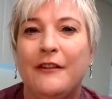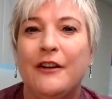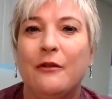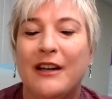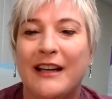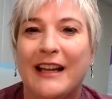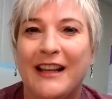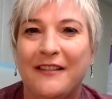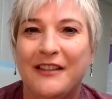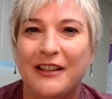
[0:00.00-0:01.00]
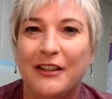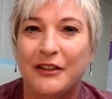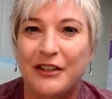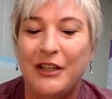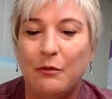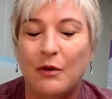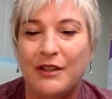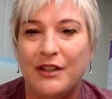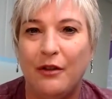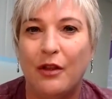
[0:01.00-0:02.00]
you don't want to get left in lurch and you
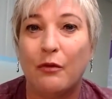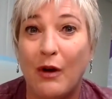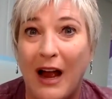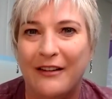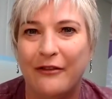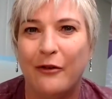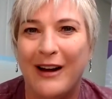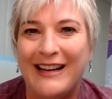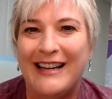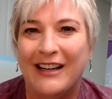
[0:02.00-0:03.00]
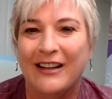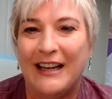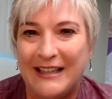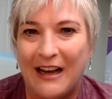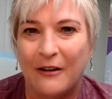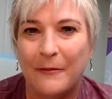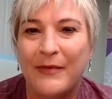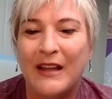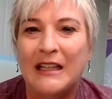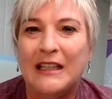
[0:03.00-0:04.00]
want to thrive right here and now.
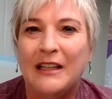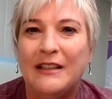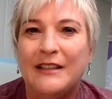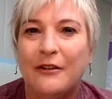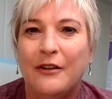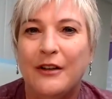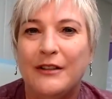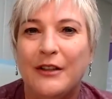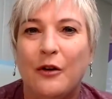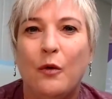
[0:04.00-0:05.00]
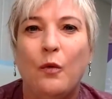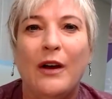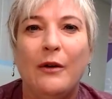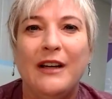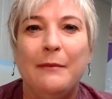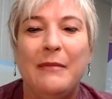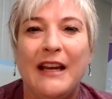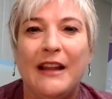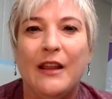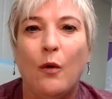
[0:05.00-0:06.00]
So, so what would
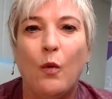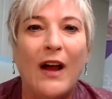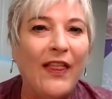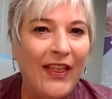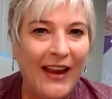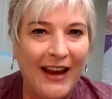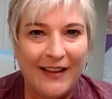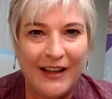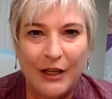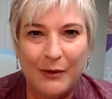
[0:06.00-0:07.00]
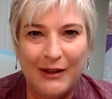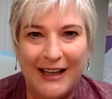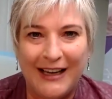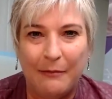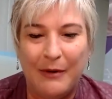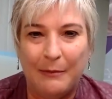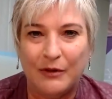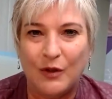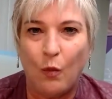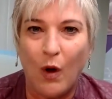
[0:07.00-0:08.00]
be the one thing that you would like
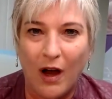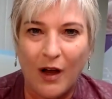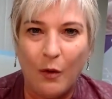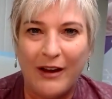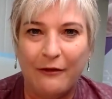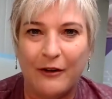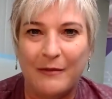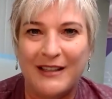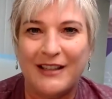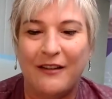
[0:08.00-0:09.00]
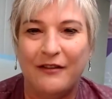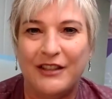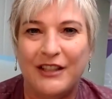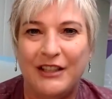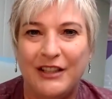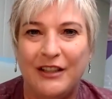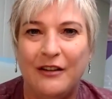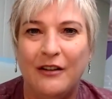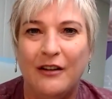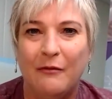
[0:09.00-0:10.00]
people to walk away from this
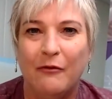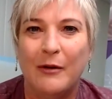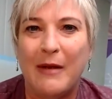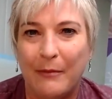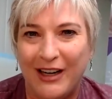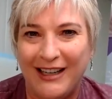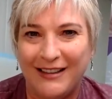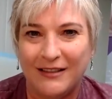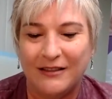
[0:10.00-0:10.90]
conversation remembering?